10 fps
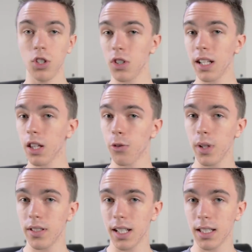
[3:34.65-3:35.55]
Just like the
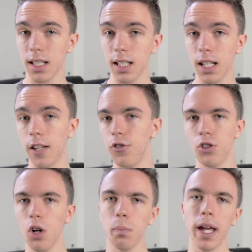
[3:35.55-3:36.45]
360, if you
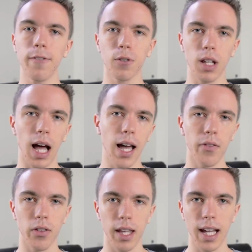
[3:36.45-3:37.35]
don't pay for Live
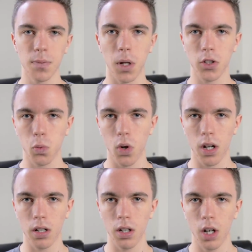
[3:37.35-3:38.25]
on the Xbox
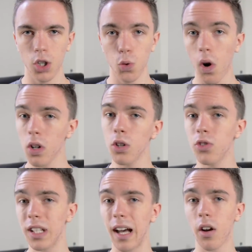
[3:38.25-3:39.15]
One, you are
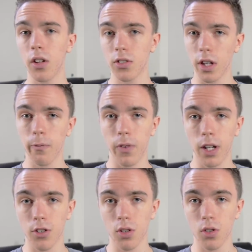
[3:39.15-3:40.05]
losing out on some
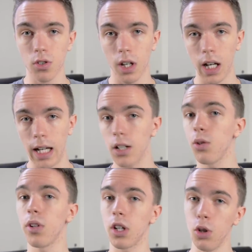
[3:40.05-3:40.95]
features,
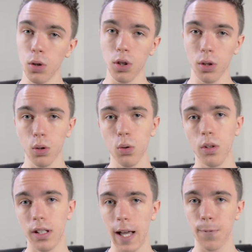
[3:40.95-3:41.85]
including
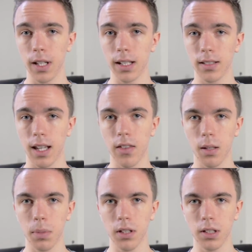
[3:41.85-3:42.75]
Hulu, Netflix, and the
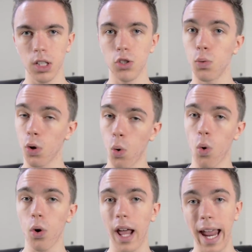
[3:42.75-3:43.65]
ability to
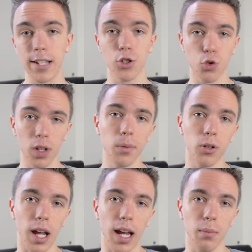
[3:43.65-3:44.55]
record and stream your
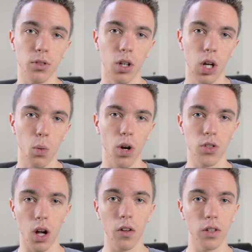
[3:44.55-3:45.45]
games, whereas
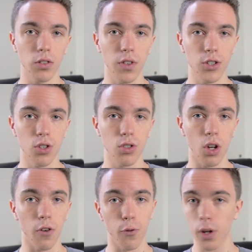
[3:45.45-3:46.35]
all of these features
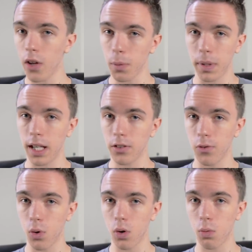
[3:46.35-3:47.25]
are free on the
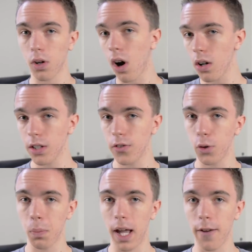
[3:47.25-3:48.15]
PS4 regardless if
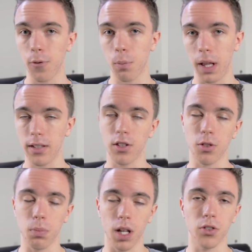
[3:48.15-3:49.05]
you pay for
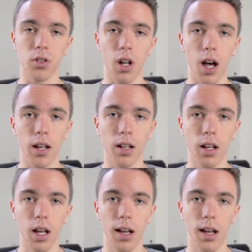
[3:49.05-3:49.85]
PlayStation Plus or not.